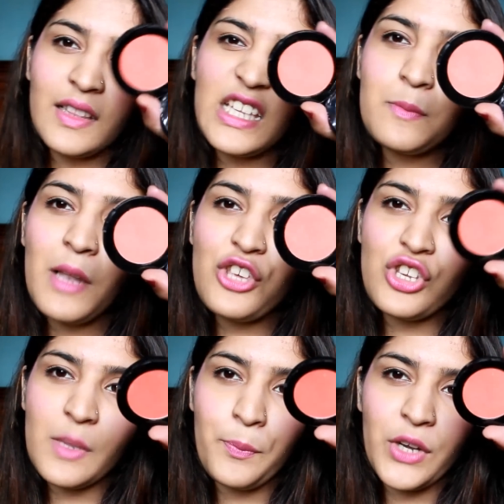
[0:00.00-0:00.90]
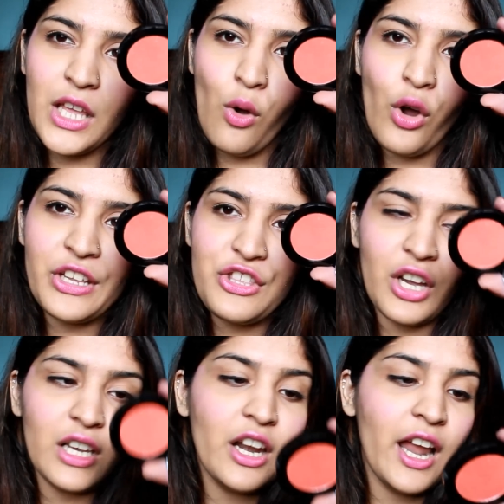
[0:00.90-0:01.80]
This blush is a pretty orange
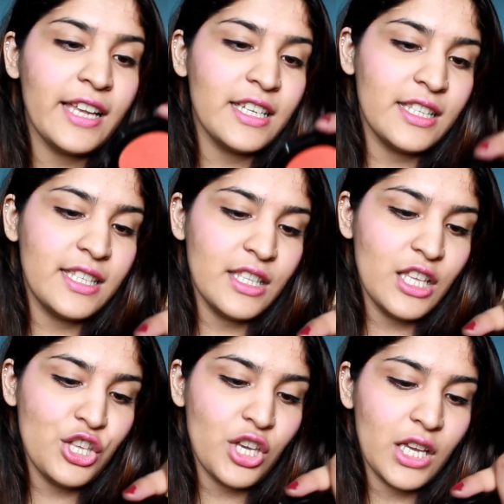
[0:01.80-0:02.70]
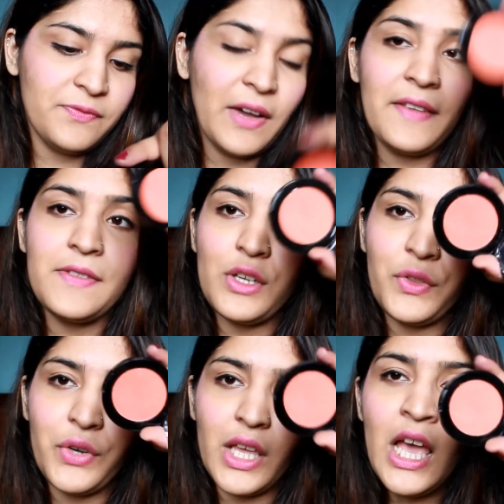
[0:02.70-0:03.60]
color and it's in the shade
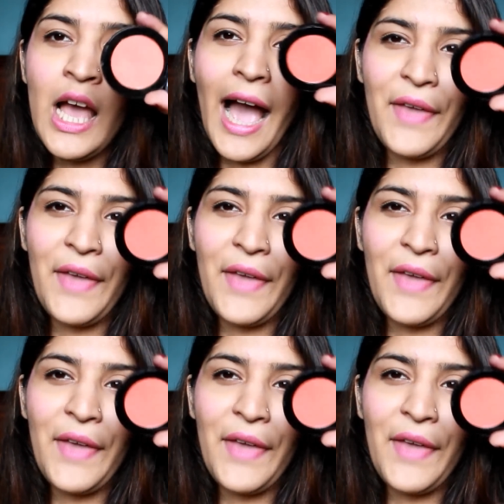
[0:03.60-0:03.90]
503.